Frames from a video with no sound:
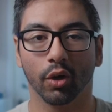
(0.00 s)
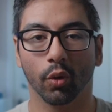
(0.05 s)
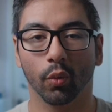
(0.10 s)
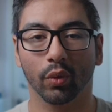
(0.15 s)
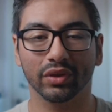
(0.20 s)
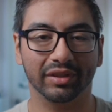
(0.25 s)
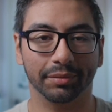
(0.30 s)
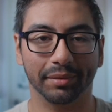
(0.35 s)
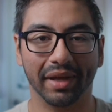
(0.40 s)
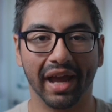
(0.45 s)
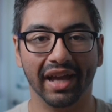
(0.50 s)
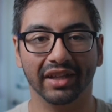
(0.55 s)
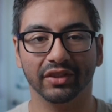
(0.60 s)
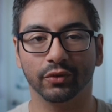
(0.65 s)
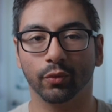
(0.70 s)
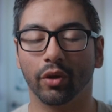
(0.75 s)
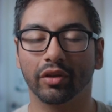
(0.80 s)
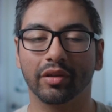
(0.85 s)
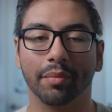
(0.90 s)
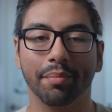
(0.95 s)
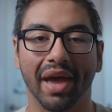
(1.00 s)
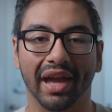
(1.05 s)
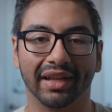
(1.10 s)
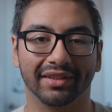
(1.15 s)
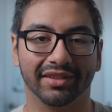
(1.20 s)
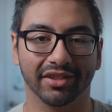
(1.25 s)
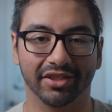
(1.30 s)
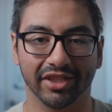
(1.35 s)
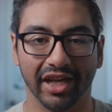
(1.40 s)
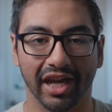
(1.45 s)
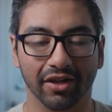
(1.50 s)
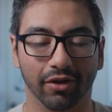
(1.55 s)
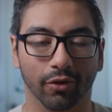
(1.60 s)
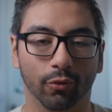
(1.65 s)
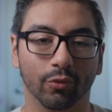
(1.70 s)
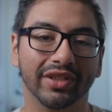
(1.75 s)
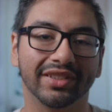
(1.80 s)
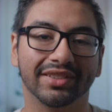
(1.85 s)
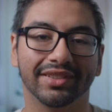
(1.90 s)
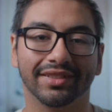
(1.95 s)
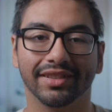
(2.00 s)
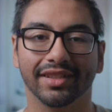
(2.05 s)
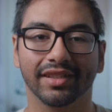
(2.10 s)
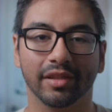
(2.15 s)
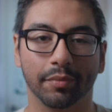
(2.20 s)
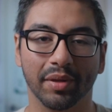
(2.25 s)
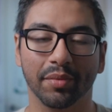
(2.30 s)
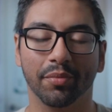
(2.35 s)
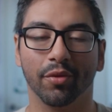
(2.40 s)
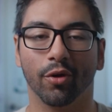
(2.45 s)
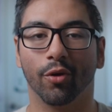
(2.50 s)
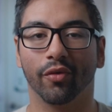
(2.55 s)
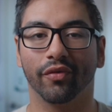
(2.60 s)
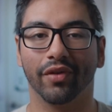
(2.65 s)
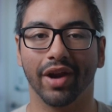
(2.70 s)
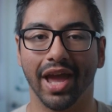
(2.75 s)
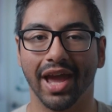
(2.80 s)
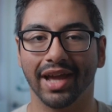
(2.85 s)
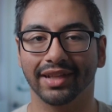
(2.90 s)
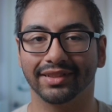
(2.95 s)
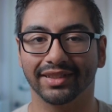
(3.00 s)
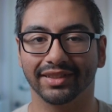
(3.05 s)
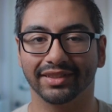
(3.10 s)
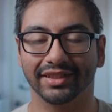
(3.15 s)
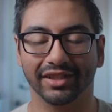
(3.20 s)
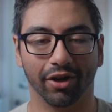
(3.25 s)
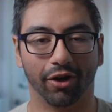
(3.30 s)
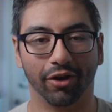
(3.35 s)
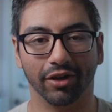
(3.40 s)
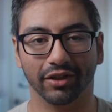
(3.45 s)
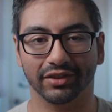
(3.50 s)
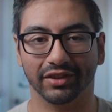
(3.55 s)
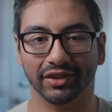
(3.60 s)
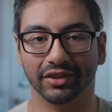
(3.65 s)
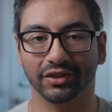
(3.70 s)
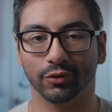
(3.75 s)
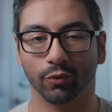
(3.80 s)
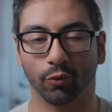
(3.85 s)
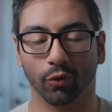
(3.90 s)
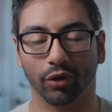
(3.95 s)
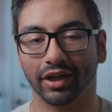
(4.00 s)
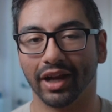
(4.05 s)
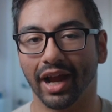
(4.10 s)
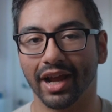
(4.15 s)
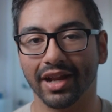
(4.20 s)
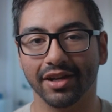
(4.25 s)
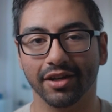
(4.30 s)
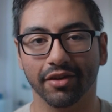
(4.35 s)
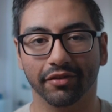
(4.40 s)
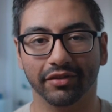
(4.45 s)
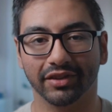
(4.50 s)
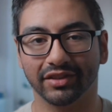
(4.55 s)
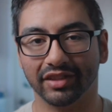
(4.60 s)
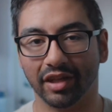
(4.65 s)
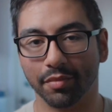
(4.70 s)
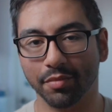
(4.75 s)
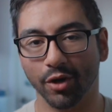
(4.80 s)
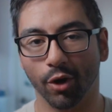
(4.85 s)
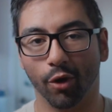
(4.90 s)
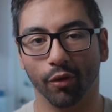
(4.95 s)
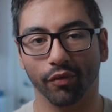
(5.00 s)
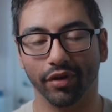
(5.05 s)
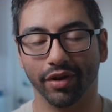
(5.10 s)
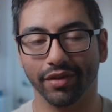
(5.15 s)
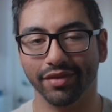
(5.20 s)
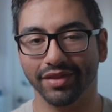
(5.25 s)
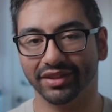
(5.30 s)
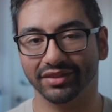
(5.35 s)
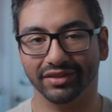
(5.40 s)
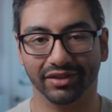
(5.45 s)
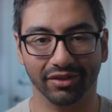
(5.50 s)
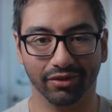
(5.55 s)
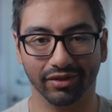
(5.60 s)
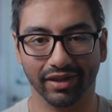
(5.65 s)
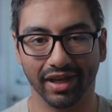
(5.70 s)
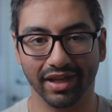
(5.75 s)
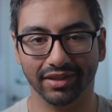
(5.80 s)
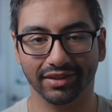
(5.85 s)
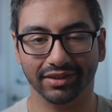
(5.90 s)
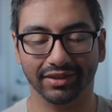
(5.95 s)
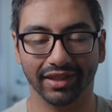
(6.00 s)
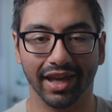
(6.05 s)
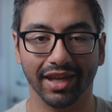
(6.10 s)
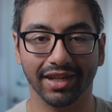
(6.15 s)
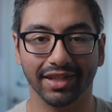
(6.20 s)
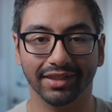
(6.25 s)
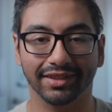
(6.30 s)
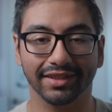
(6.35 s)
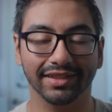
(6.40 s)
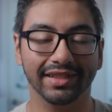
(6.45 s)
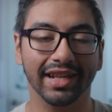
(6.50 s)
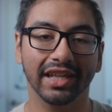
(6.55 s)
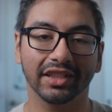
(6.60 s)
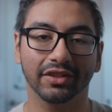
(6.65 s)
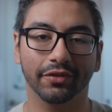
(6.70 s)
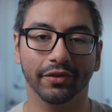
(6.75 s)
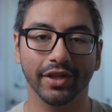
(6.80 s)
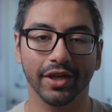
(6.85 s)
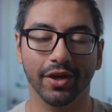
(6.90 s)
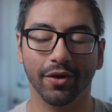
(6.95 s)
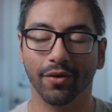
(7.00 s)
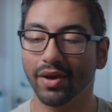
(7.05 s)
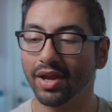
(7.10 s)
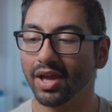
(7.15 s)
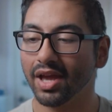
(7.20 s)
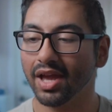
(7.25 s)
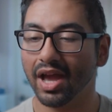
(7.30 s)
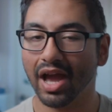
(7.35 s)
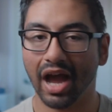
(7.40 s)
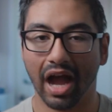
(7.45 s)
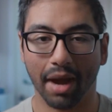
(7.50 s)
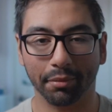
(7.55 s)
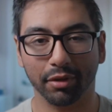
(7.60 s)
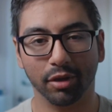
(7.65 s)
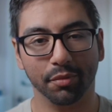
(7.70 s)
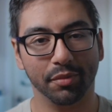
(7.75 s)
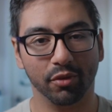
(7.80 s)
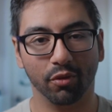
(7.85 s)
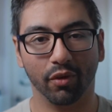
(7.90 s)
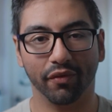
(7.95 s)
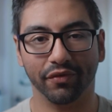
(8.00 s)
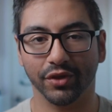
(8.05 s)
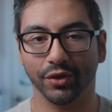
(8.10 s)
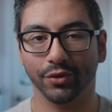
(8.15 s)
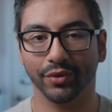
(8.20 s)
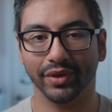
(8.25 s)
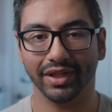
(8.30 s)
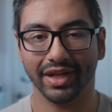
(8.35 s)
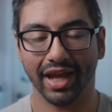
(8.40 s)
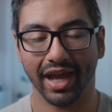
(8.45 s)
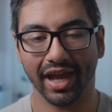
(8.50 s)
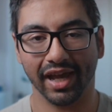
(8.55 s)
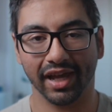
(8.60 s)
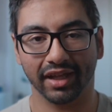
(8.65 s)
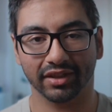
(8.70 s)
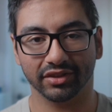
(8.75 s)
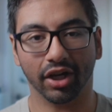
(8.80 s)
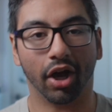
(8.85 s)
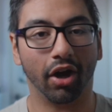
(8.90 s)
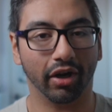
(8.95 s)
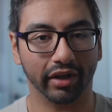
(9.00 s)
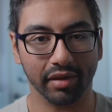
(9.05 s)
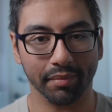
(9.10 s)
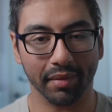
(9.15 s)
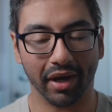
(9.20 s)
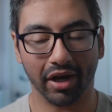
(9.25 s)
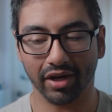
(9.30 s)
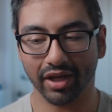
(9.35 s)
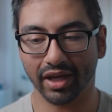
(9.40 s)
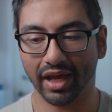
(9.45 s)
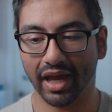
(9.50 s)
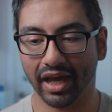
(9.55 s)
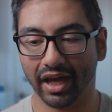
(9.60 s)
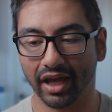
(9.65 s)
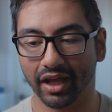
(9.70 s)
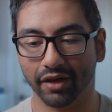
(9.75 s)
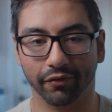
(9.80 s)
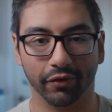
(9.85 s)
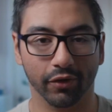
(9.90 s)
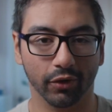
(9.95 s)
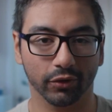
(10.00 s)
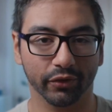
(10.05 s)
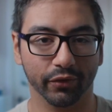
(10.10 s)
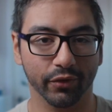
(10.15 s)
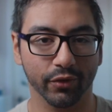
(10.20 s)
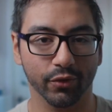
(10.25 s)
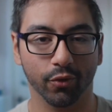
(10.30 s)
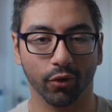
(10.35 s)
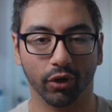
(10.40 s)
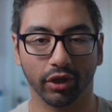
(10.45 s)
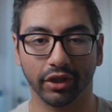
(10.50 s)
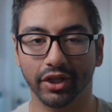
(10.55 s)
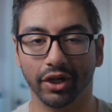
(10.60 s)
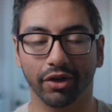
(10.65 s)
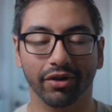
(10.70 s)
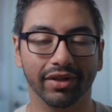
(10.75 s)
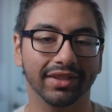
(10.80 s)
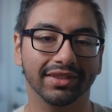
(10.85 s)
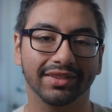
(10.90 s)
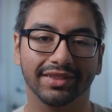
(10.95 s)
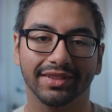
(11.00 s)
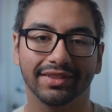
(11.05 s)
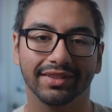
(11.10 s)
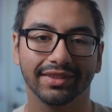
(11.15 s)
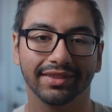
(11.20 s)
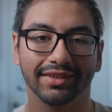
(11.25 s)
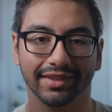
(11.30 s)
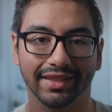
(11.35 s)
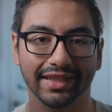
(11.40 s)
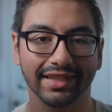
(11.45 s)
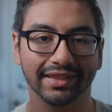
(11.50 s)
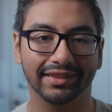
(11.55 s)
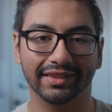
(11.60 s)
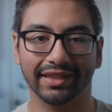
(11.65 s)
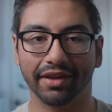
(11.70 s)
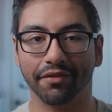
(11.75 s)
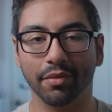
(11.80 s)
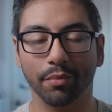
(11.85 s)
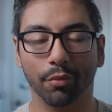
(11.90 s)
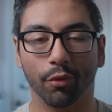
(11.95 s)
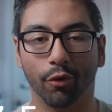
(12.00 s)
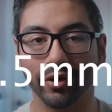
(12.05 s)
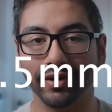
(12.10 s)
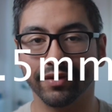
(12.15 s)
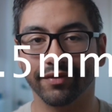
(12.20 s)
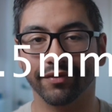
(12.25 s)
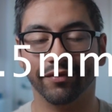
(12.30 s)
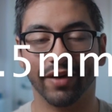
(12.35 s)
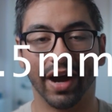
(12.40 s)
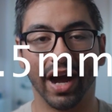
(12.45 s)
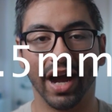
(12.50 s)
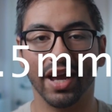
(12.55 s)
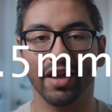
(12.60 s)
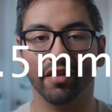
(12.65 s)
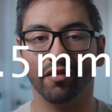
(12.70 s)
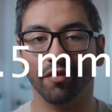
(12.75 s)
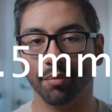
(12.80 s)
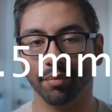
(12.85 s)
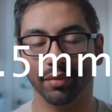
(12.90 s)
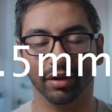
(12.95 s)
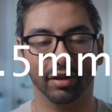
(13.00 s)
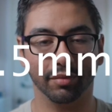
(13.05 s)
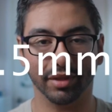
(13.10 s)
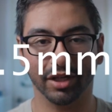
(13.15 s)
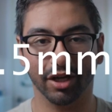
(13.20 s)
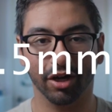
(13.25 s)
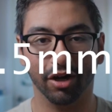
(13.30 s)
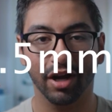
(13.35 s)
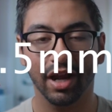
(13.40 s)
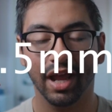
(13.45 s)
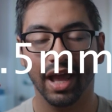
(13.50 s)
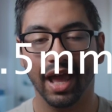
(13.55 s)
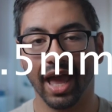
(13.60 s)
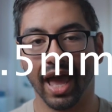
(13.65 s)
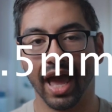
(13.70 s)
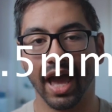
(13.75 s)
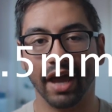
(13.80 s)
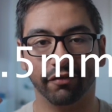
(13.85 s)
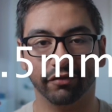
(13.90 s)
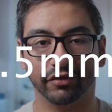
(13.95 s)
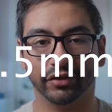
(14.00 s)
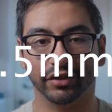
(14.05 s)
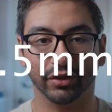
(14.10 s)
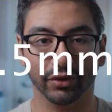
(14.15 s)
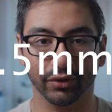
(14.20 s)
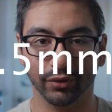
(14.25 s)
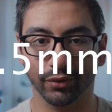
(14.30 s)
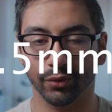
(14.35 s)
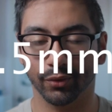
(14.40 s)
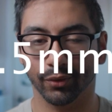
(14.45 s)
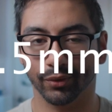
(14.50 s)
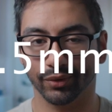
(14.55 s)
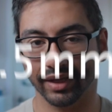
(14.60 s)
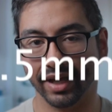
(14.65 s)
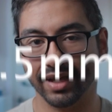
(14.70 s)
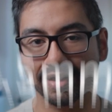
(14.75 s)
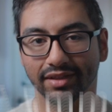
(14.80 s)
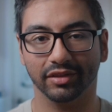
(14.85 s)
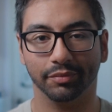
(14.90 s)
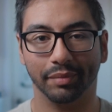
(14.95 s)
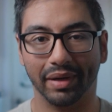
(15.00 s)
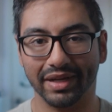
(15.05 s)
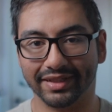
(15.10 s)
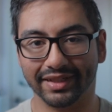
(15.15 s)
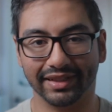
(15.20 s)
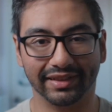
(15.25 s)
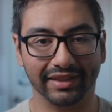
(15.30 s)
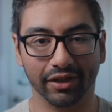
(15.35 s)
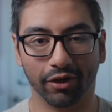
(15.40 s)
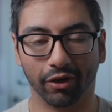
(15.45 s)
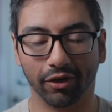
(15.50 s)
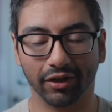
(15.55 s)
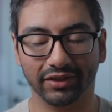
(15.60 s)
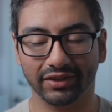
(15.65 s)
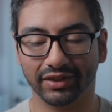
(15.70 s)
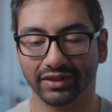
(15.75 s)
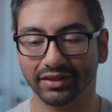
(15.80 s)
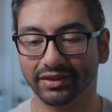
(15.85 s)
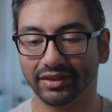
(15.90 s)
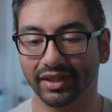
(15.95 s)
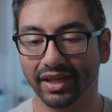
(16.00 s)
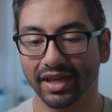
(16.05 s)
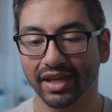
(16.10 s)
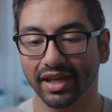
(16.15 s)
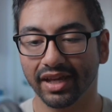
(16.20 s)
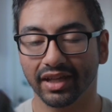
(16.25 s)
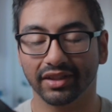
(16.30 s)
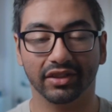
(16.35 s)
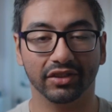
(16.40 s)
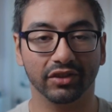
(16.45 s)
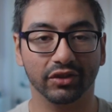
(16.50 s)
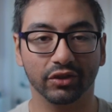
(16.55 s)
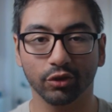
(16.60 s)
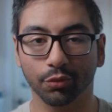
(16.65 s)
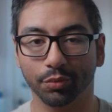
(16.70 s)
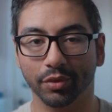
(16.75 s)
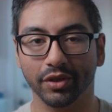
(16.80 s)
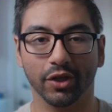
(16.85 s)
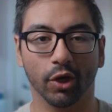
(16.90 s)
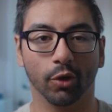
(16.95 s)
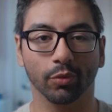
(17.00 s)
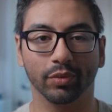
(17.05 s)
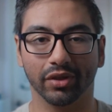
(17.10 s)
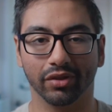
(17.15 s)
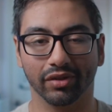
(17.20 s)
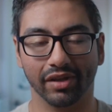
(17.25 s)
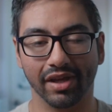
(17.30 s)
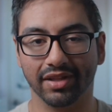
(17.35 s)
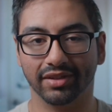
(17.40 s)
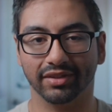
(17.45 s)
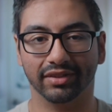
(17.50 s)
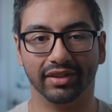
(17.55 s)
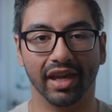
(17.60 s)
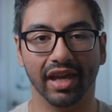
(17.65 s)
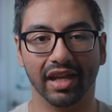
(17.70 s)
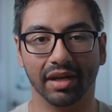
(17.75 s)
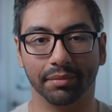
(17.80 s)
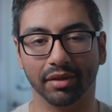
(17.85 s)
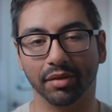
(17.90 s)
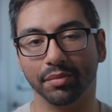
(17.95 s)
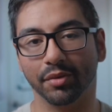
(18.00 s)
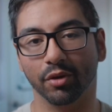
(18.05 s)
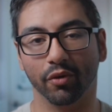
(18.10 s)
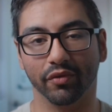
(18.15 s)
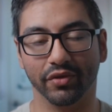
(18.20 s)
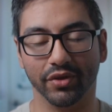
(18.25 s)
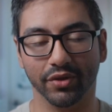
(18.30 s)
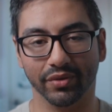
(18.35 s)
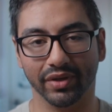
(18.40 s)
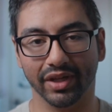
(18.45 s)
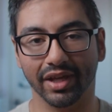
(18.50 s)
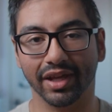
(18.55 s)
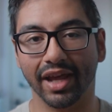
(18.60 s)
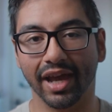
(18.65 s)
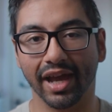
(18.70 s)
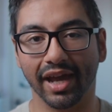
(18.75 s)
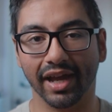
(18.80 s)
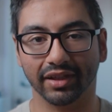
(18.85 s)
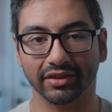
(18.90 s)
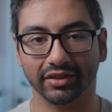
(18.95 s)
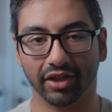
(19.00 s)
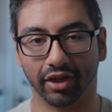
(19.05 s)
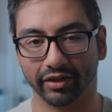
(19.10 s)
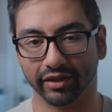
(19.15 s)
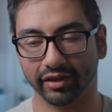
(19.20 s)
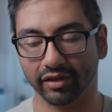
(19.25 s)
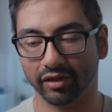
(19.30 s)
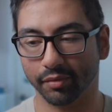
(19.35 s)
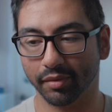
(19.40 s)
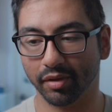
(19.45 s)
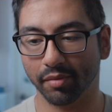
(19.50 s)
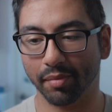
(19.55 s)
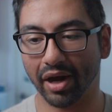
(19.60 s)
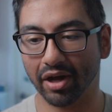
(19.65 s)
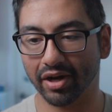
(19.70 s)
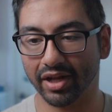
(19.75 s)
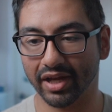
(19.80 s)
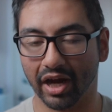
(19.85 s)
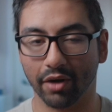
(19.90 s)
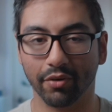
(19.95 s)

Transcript: What's up guys, welcome back to the channel. Recently the people over at TT Artisans were kind enough to send me over this little lens, and in today's video I'm going to be reviewing and talking about it. And for those of you who are curious, this is the 7.5mm f2 lens by TT Artisans. It's a super dope little lens and I'm going to be reviewing it and talking a little bit about it.